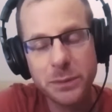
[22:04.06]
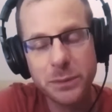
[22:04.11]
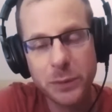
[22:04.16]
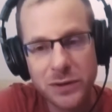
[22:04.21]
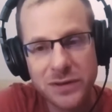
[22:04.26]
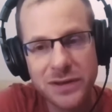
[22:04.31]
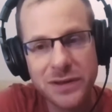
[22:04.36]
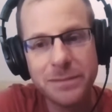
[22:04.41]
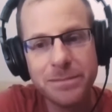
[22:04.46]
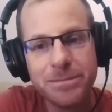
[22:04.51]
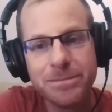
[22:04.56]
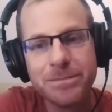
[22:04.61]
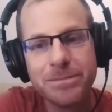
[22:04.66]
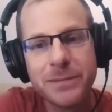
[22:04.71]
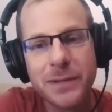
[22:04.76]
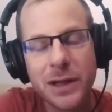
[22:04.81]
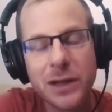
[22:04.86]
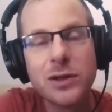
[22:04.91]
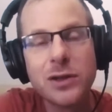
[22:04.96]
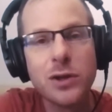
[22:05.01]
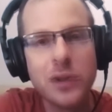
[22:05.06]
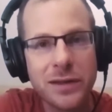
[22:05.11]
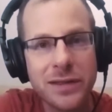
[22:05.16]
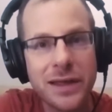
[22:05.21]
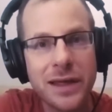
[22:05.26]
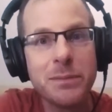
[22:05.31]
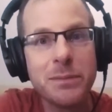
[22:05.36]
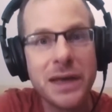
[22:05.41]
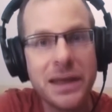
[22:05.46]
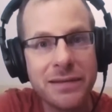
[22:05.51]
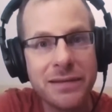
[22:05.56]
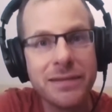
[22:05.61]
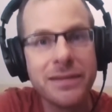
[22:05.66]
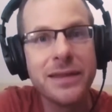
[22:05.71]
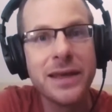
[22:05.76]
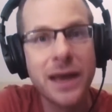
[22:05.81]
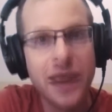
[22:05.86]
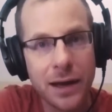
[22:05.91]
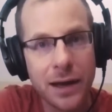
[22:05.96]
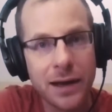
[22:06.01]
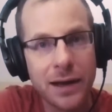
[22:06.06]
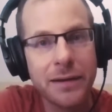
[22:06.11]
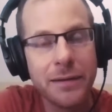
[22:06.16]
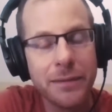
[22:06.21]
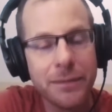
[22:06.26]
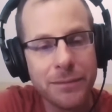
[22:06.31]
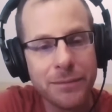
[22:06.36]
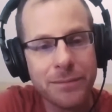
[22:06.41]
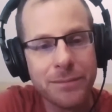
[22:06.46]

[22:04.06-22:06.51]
person, look them in the eye.